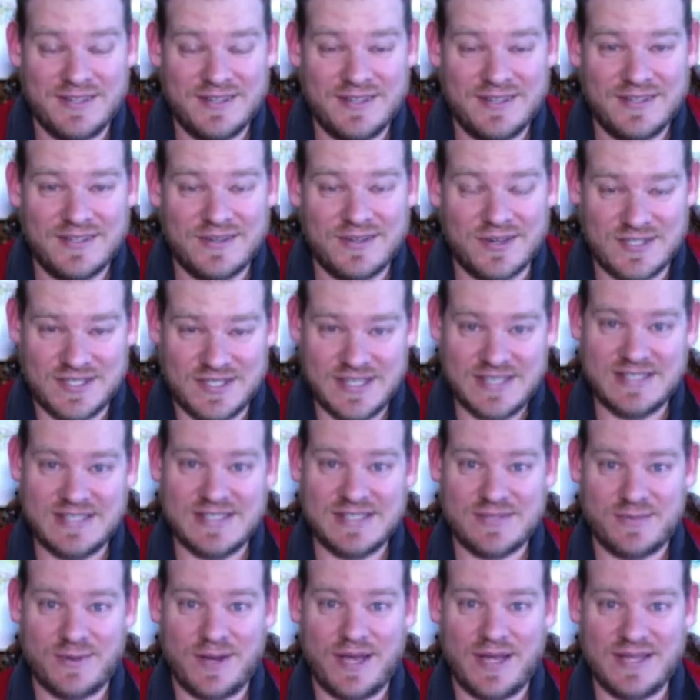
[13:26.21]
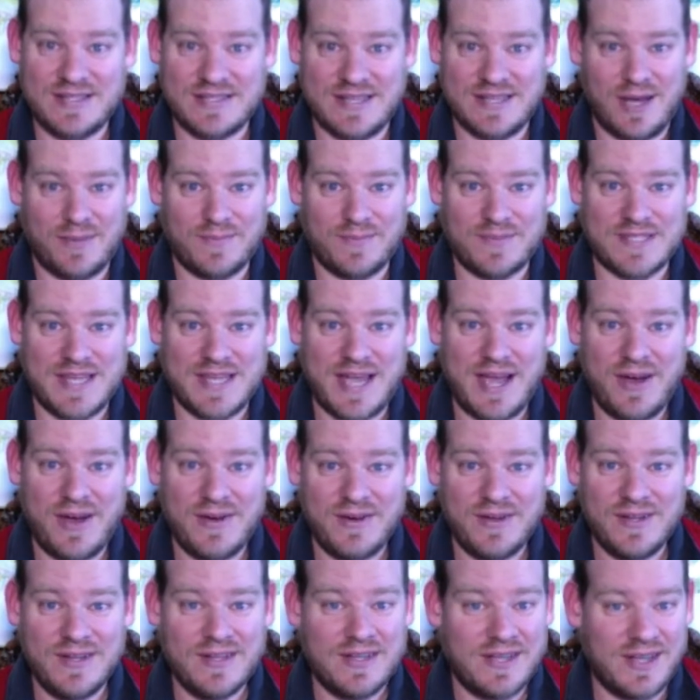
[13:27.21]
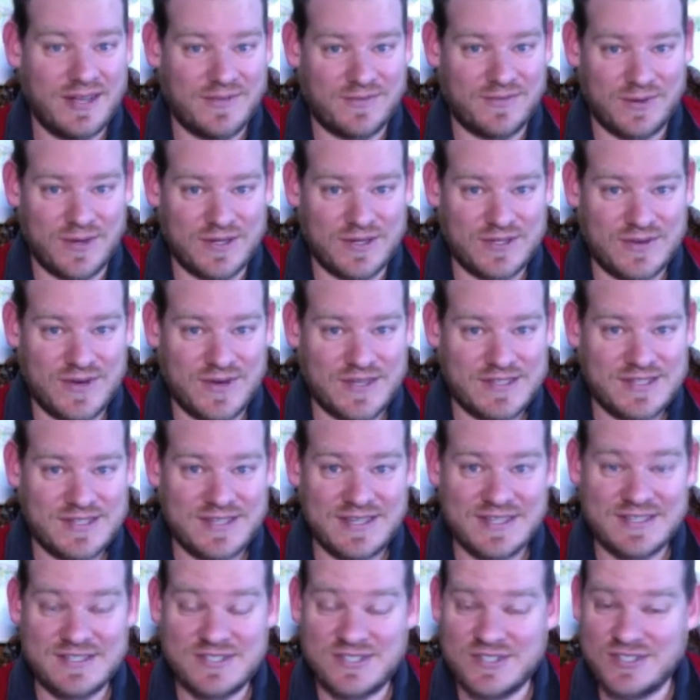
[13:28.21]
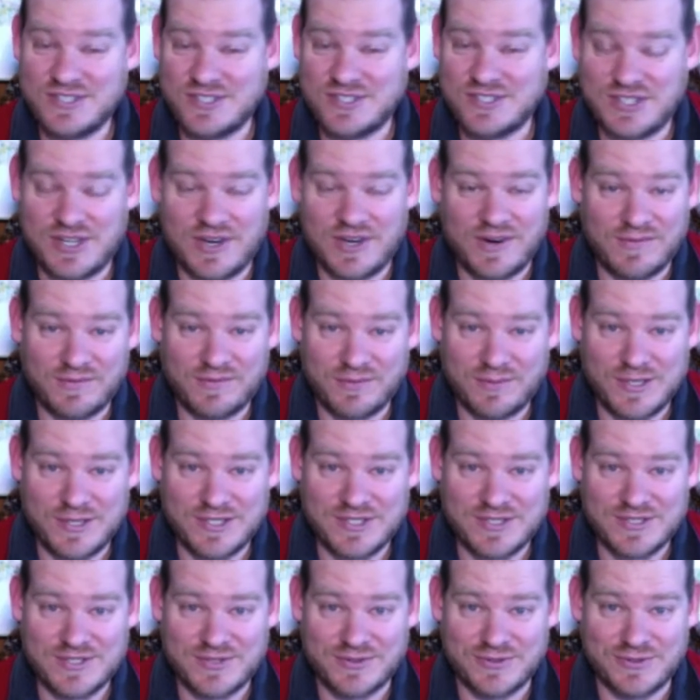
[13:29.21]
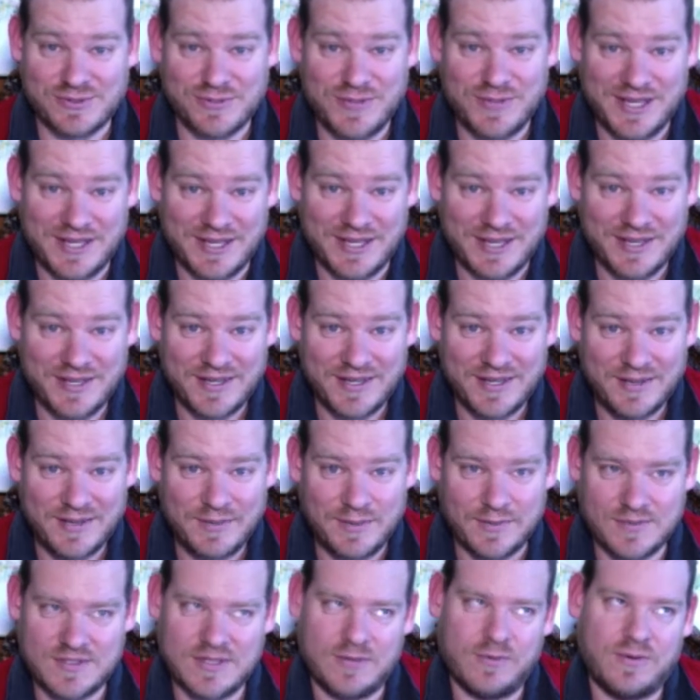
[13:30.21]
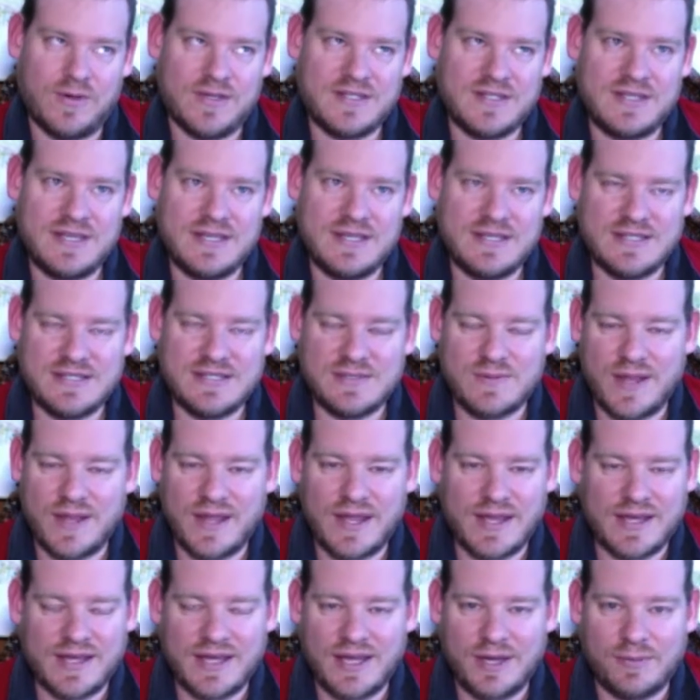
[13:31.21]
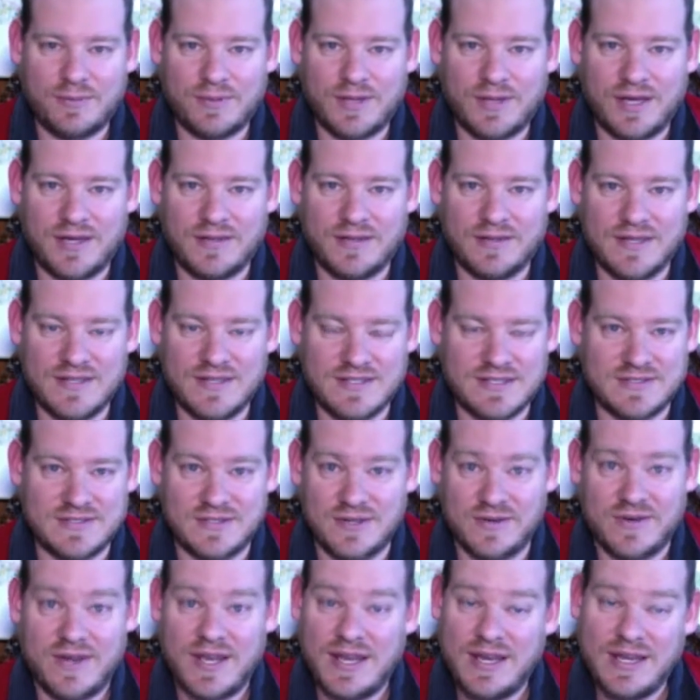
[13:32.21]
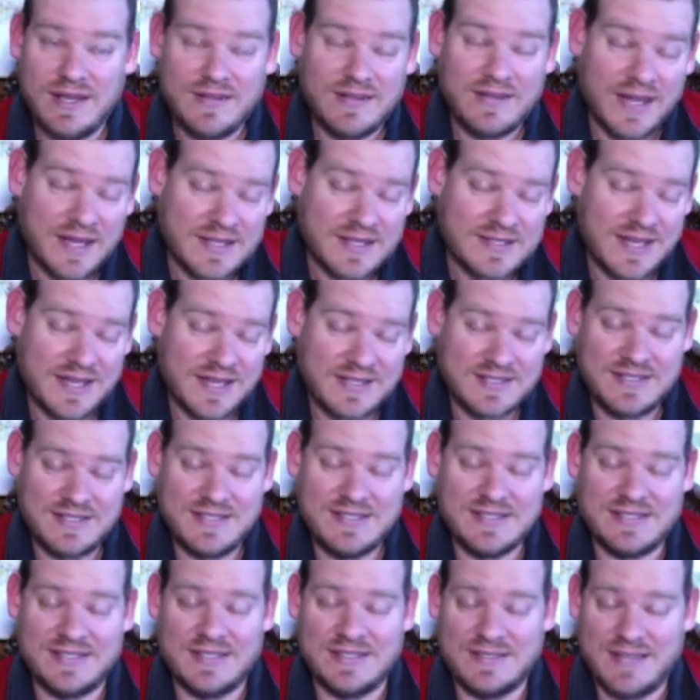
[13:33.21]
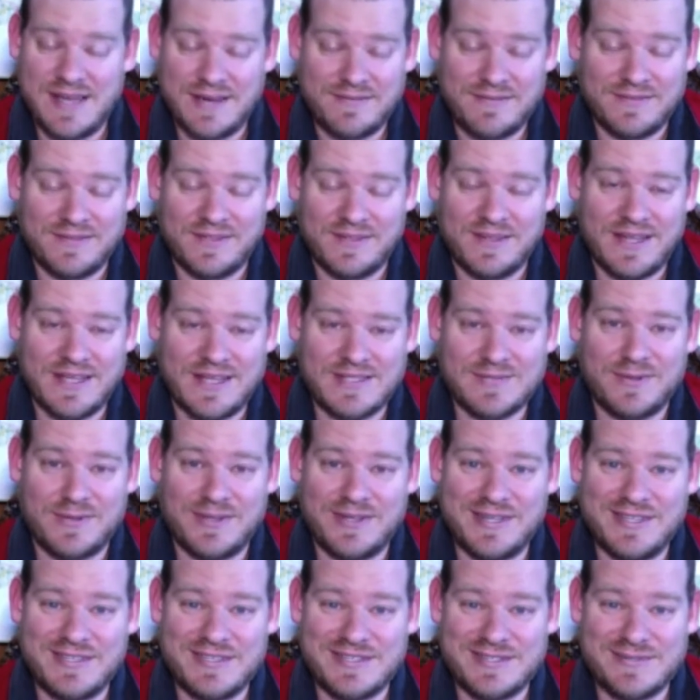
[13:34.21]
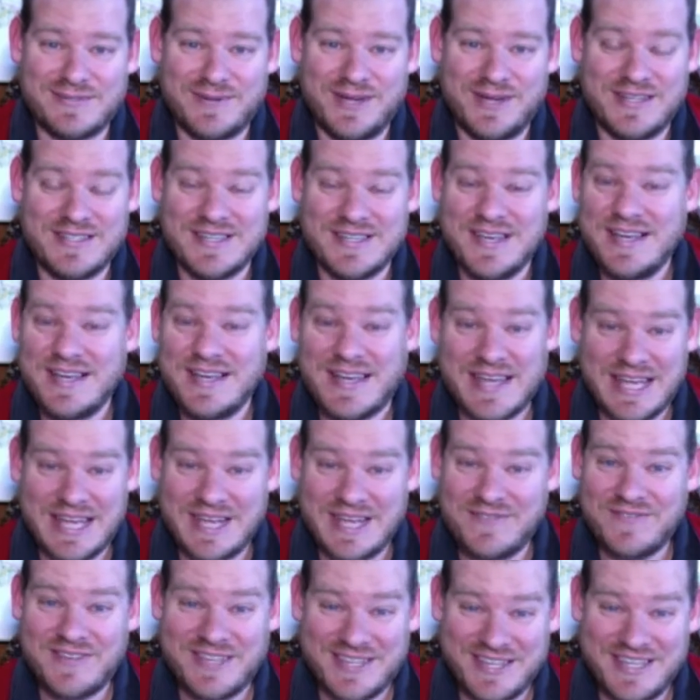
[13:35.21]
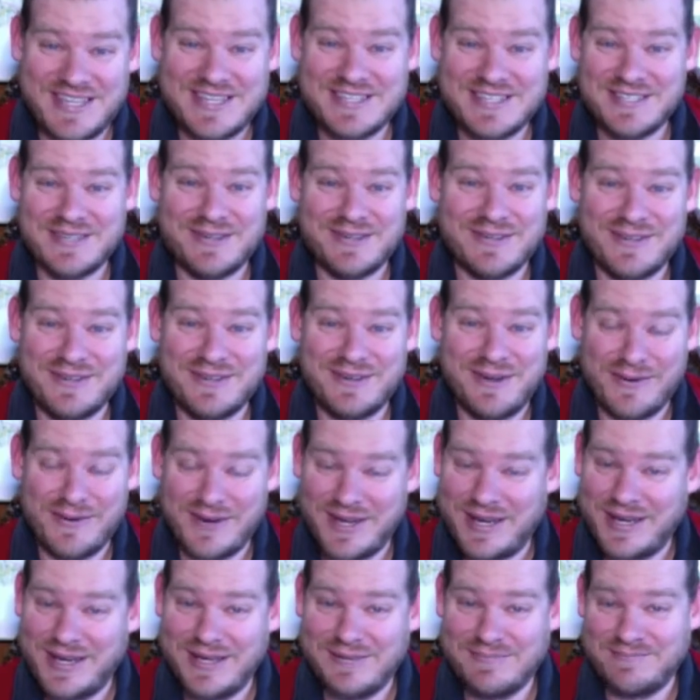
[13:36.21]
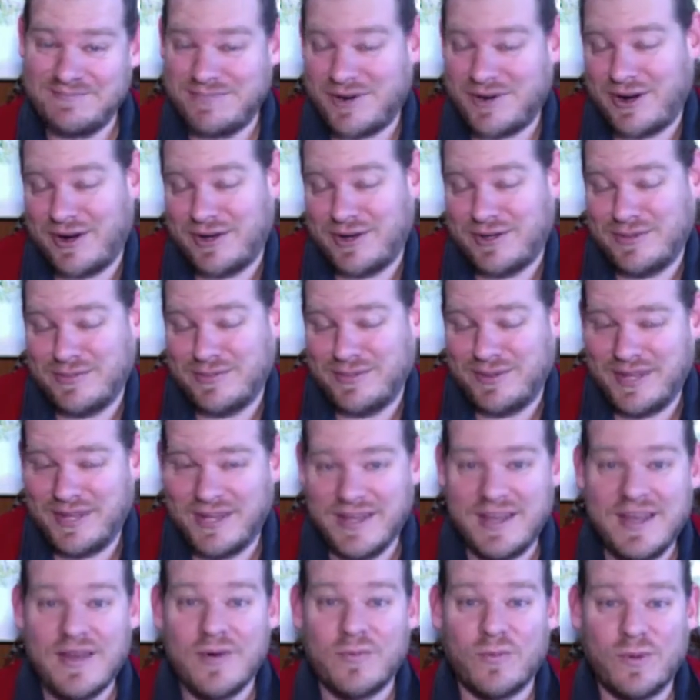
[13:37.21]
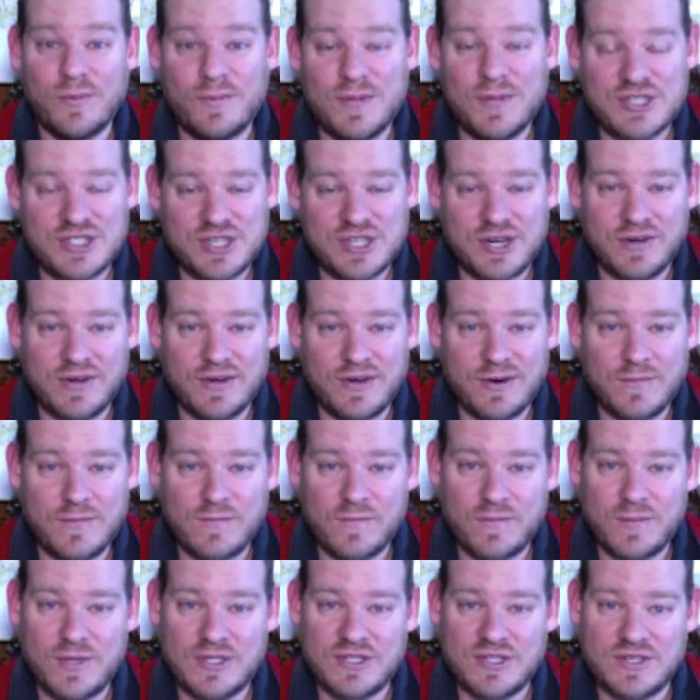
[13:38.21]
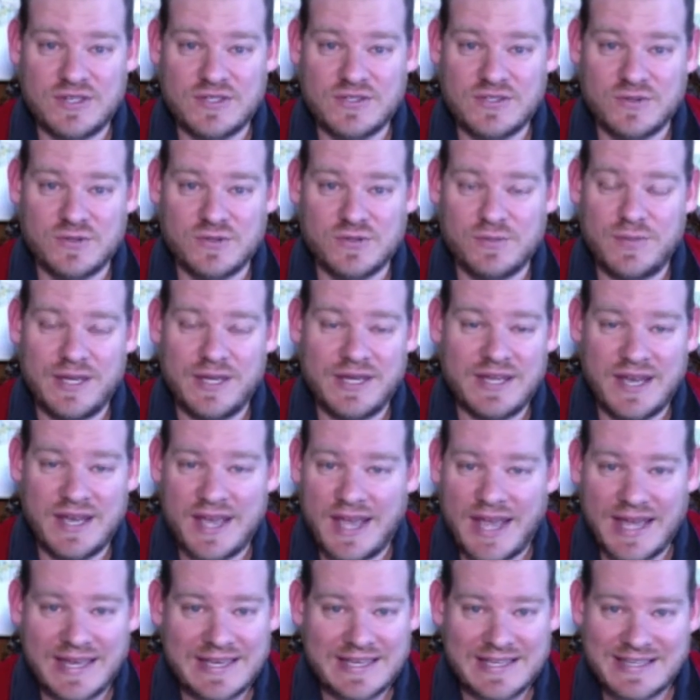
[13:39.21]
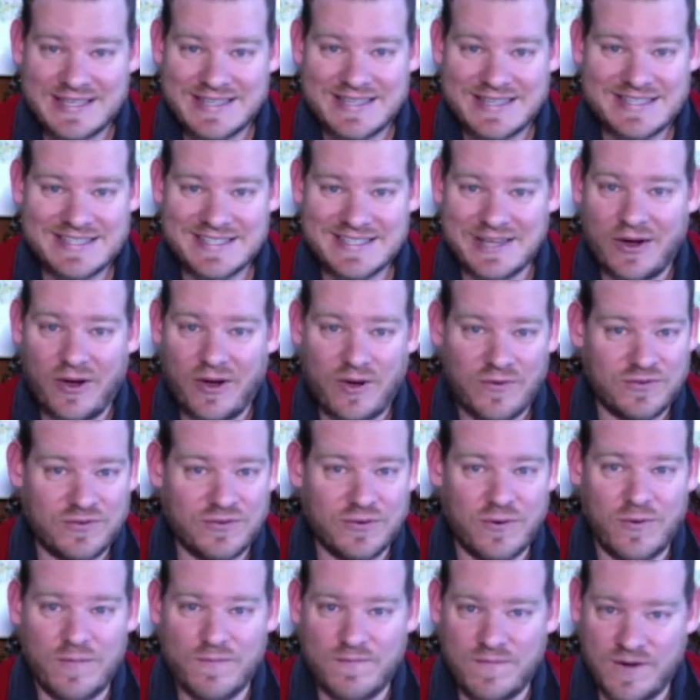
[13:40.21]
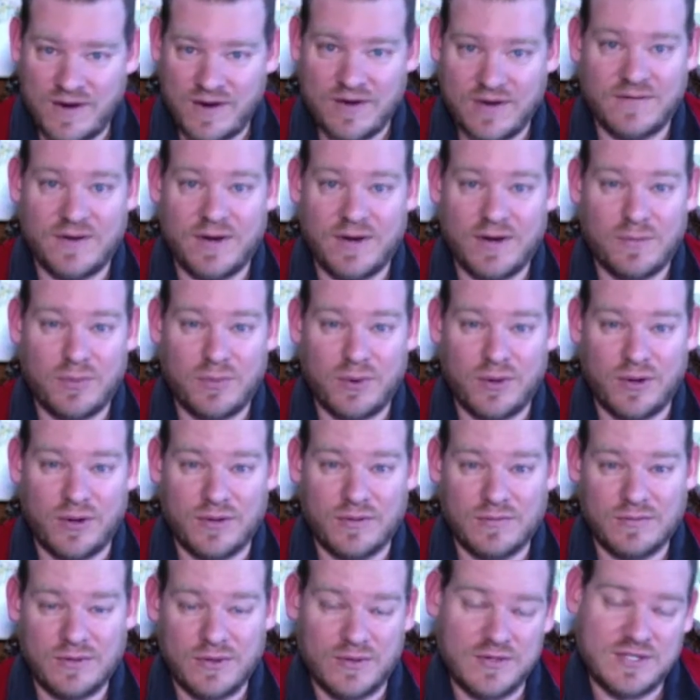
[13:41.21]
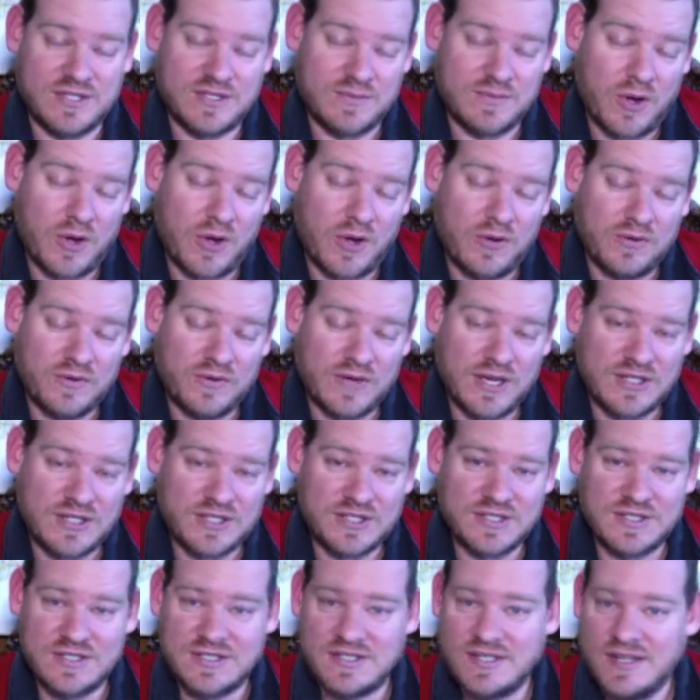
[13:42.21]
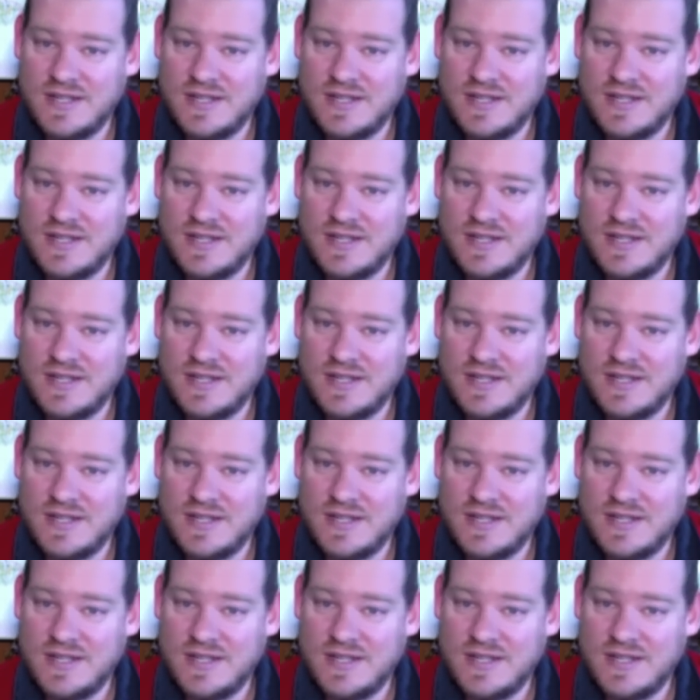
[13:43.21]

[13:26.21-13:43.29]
Of course, the easiest way to help us out, if you're interested, is just to share information on social media. People say, well, what's the easiest way that I can help out? Is it donating? Yes, that's easy. Definitely. That's one of the easiest ways. Even easier than donating, arguably, would be sharing our information on social media. And it is also very, very important. Of course, small donations,